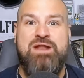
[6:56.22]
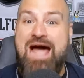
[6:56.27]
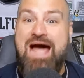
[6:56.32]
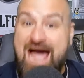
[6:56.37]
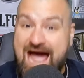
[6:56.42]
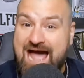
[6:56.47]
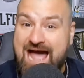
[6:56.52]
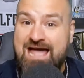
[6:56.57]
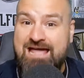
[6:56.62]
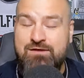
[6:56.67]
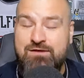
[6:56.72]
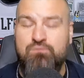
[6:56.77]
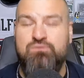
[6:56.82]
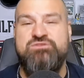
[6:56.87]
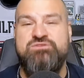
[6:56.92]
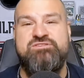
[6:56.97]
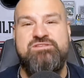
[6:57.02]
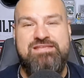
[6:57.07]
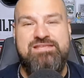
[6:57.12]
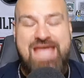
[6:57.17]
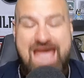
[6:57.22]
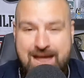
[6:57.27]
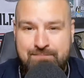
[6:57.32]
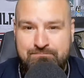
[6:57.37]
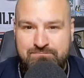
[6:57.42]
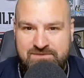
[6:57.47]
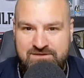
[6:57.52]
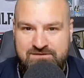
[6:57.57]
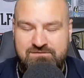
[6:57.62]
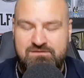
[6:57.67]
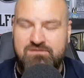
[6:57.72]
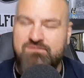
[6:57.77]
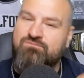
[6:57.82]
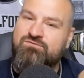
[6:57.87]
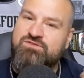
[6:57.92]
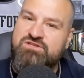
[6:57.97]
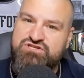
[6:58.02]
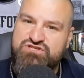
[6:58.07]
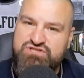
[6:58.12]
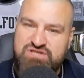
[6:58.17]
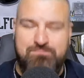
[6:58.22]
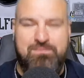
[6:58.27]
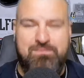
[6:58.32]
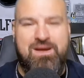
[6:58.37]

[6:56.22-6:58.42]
I was the captain of the ship.